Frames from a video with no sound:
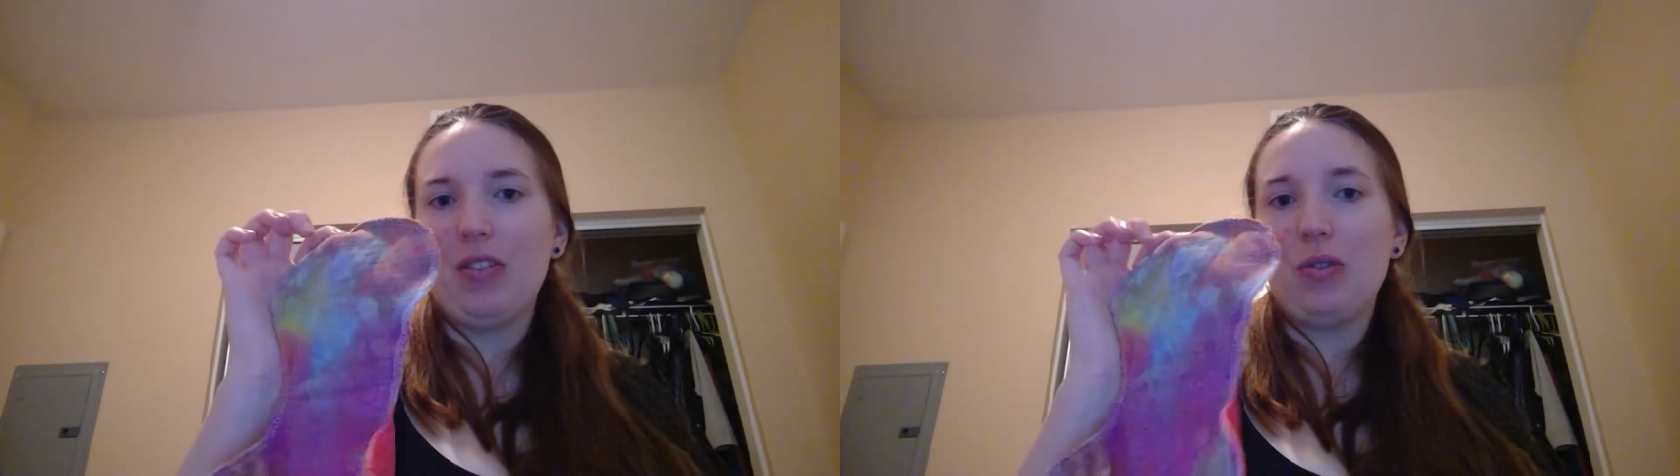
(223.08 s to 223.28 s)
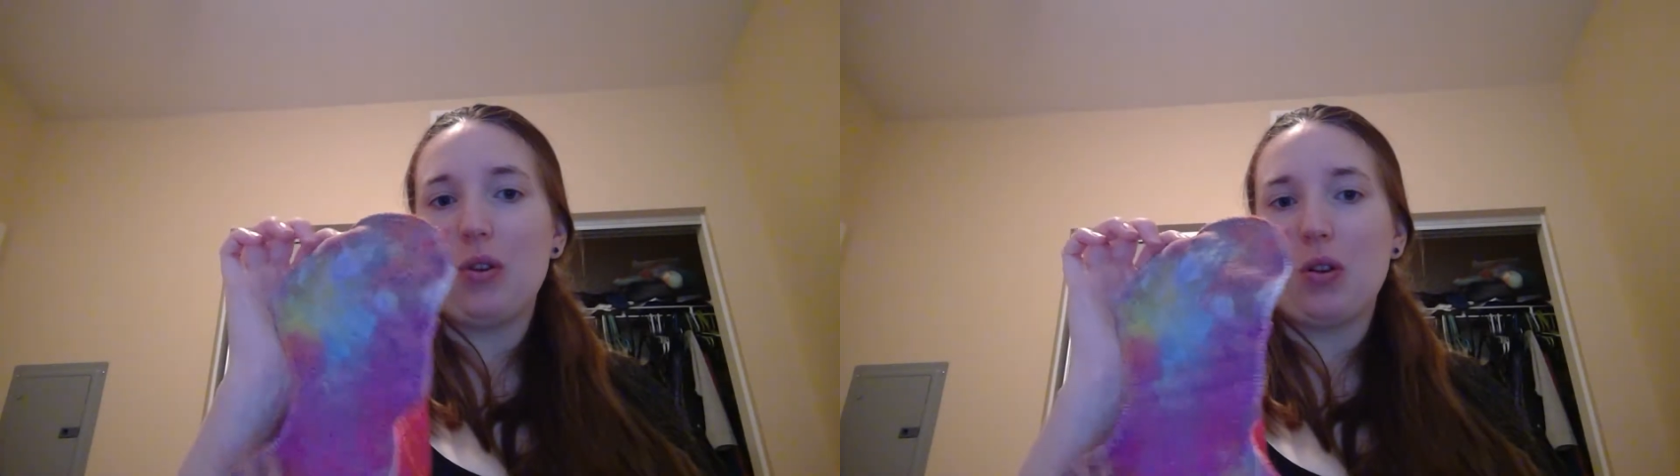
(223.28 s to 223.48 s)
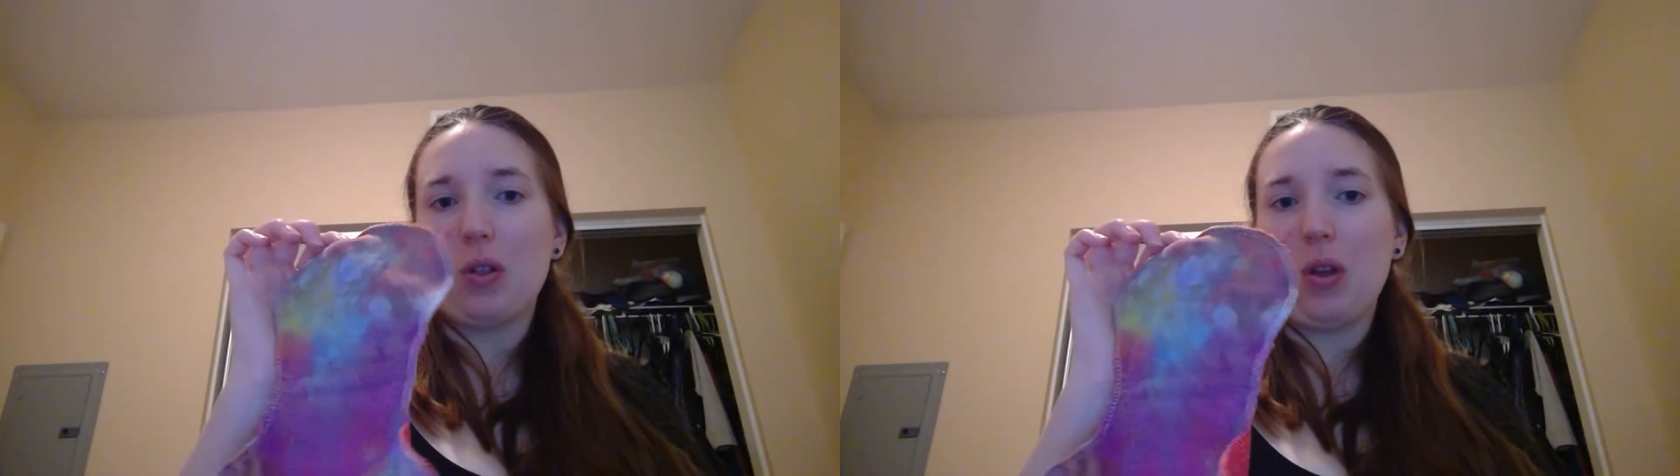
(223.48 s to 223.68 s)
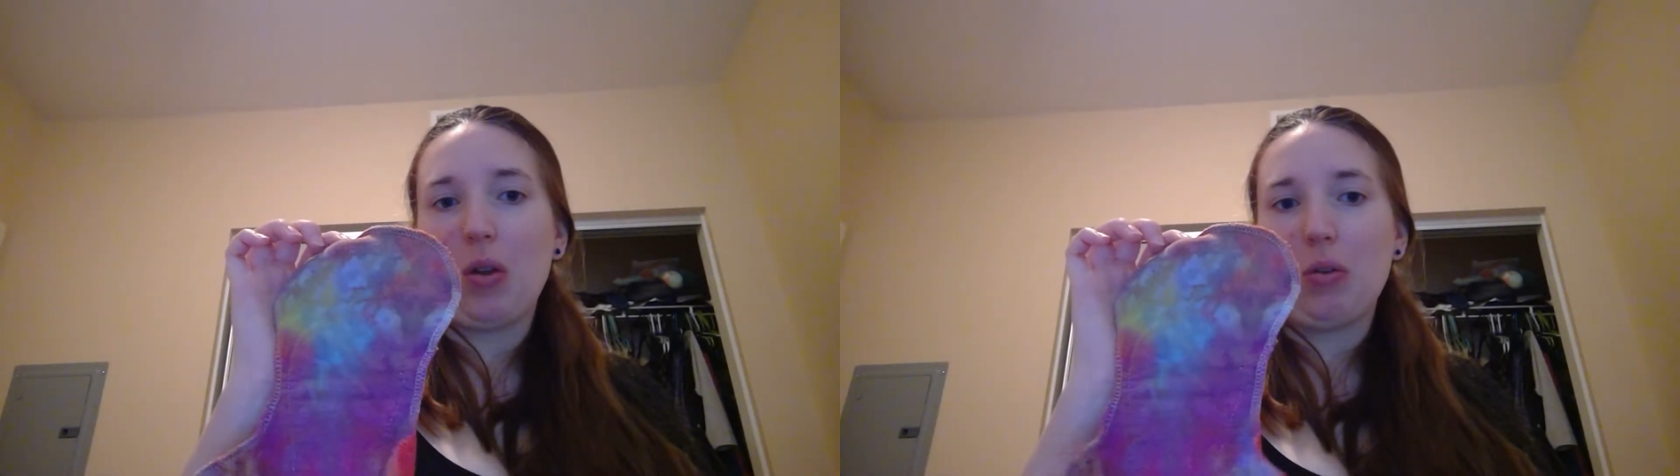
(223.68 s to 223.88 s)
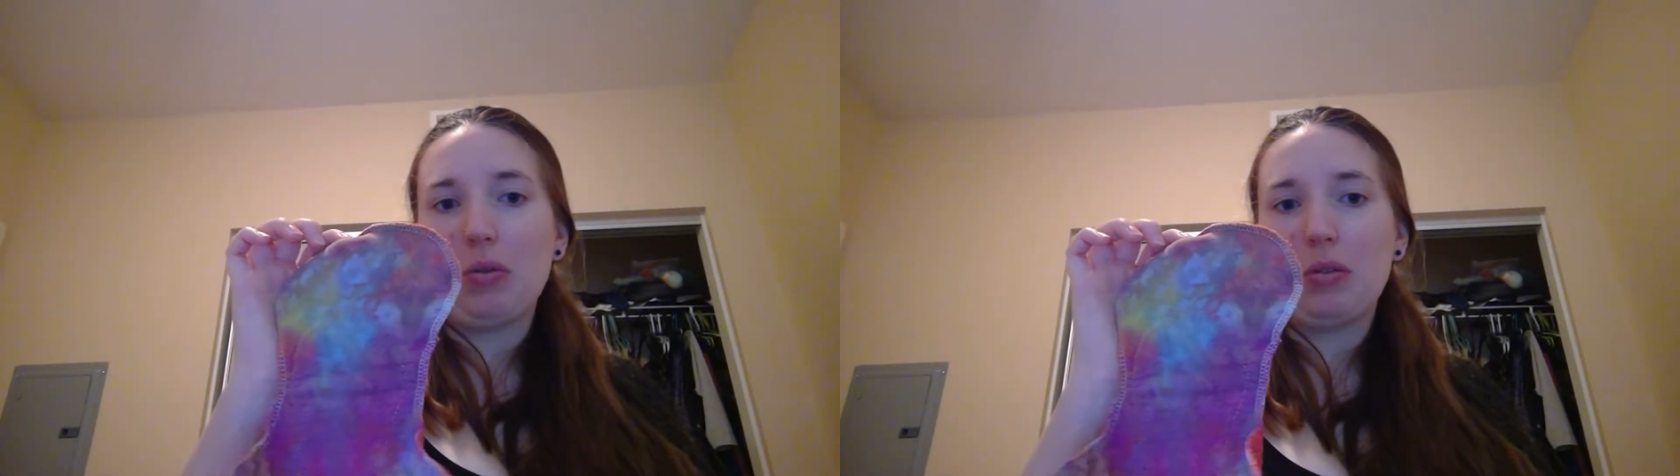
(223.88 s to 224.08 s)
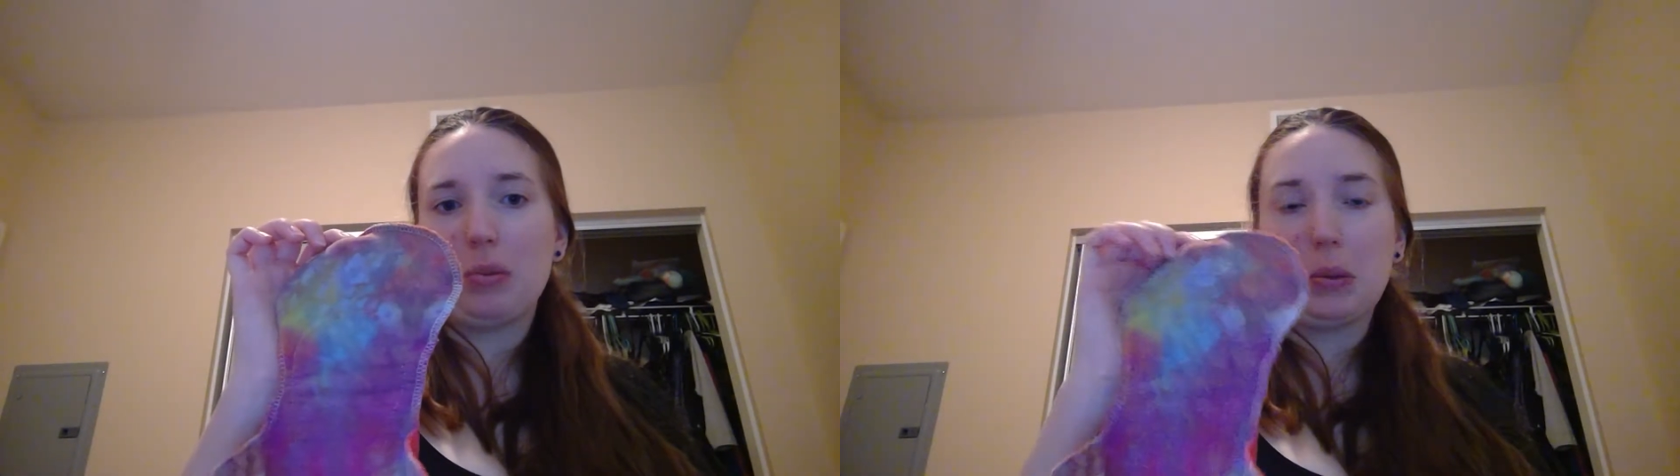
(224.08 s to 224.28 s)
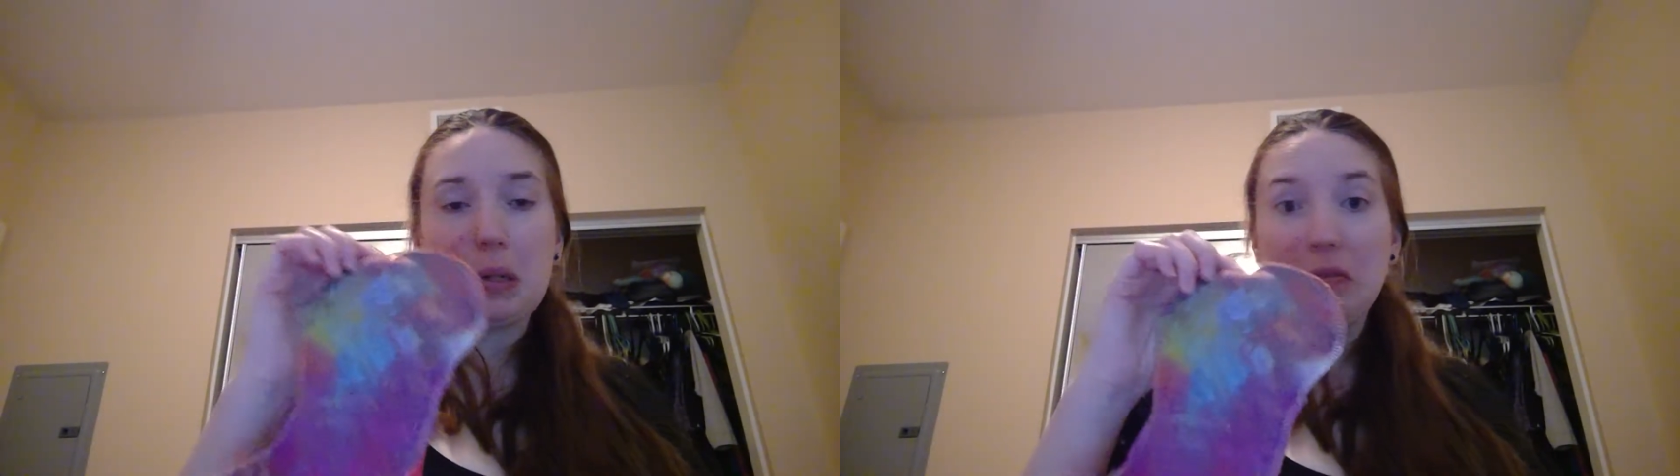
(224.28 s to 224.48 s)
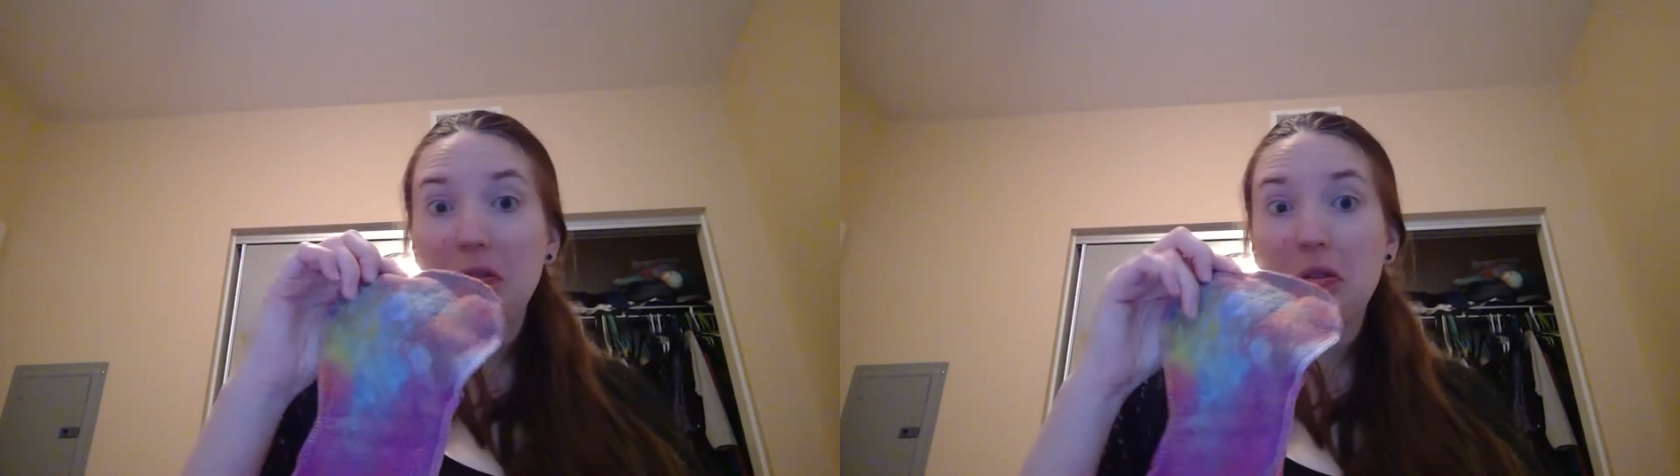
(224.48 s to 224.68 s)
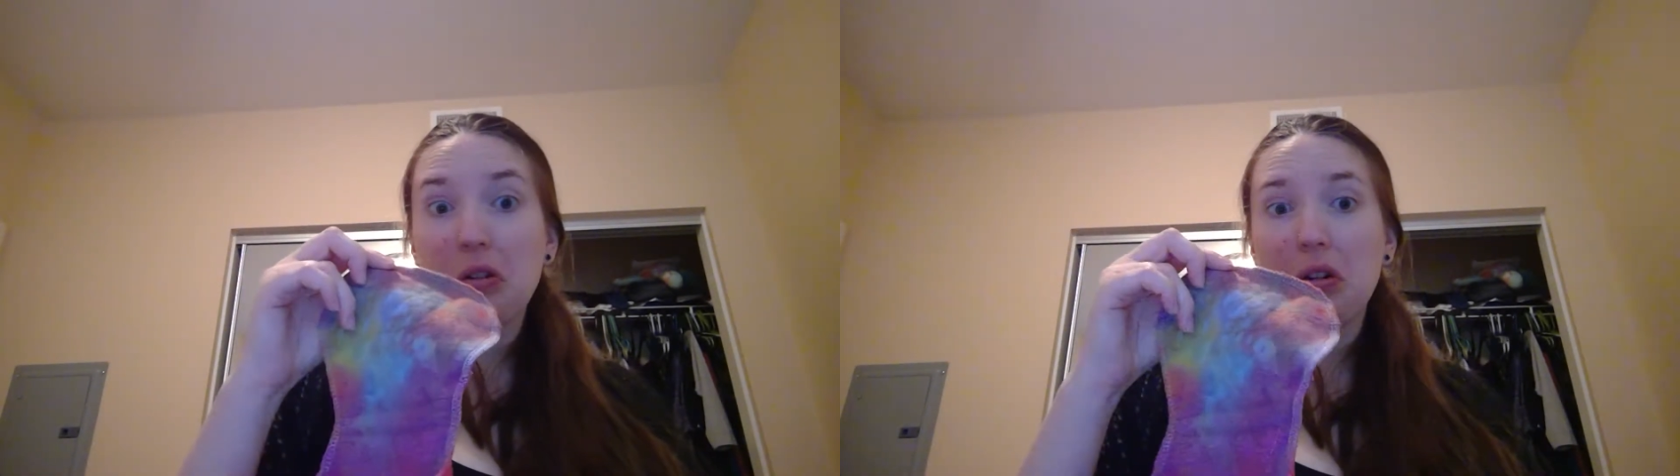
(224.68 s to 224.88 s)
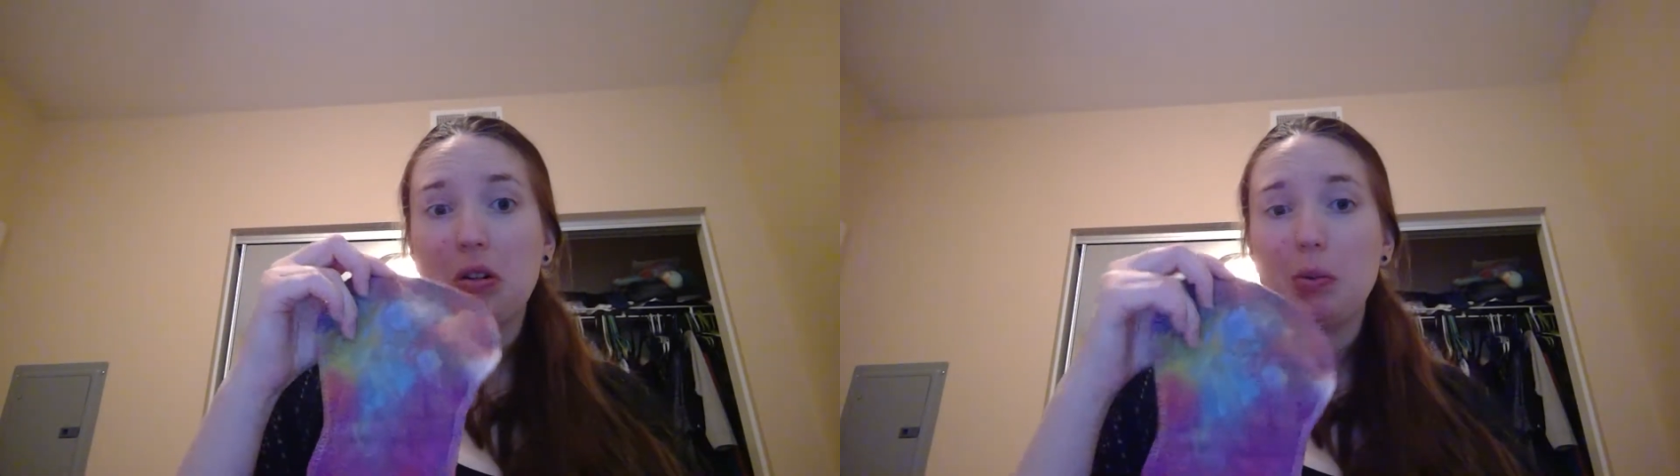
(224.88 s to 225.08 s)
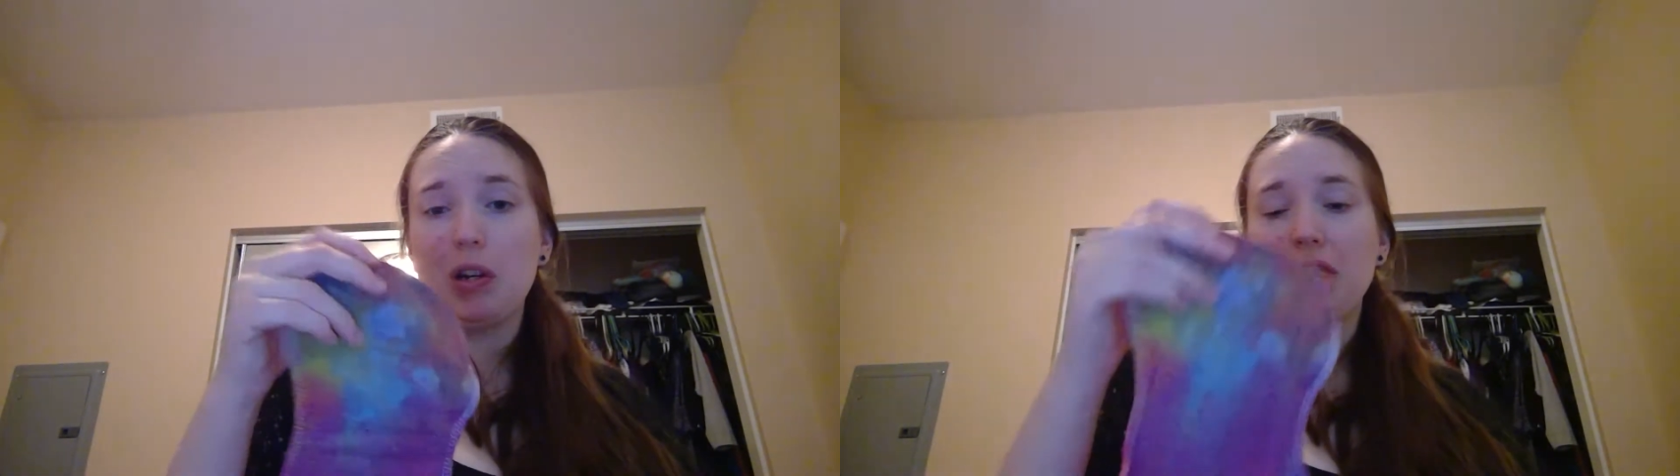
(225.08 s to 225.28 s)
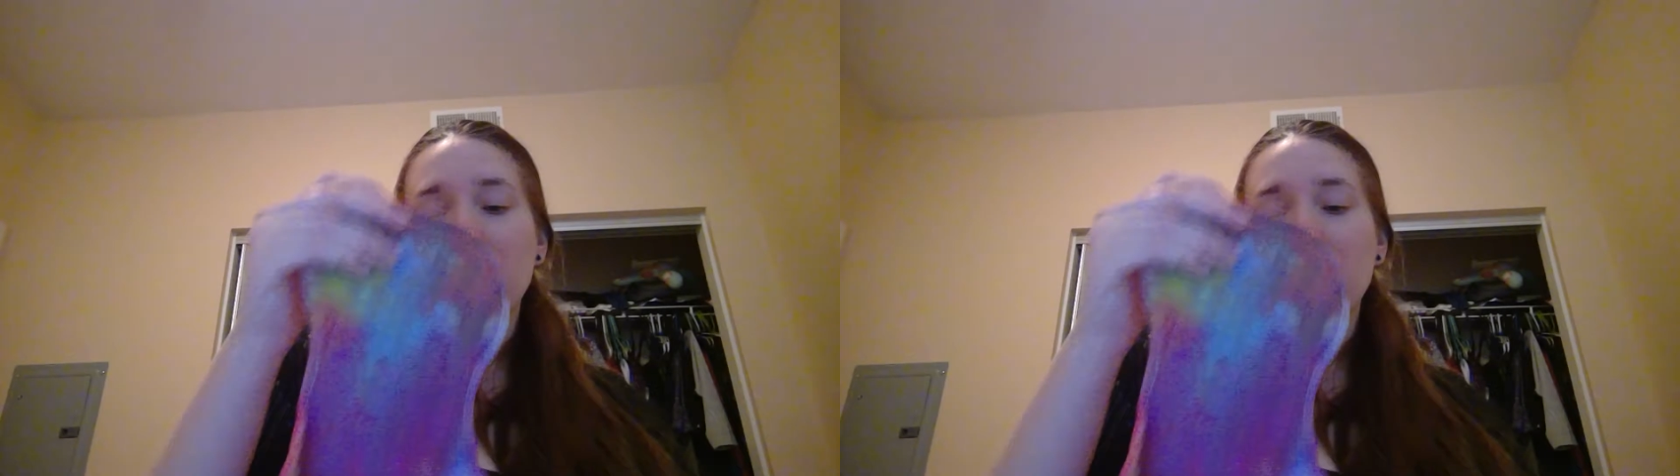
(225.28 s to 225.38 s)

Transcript: through your clothes or even through your underwear,